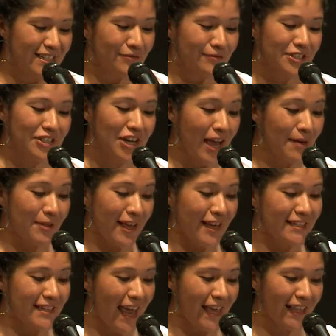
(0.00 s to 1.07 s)
which I
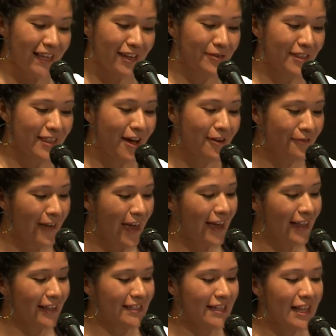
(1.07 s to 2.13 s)
played daily without
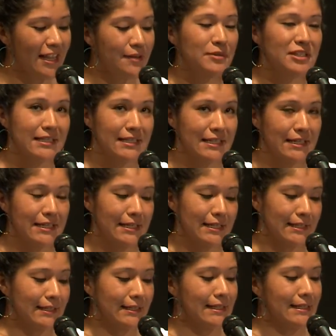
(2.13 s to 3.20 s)
fail until it
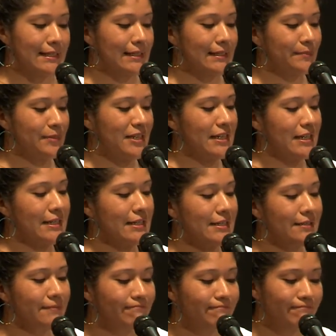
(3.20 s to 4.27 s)
mysteriously disappeared.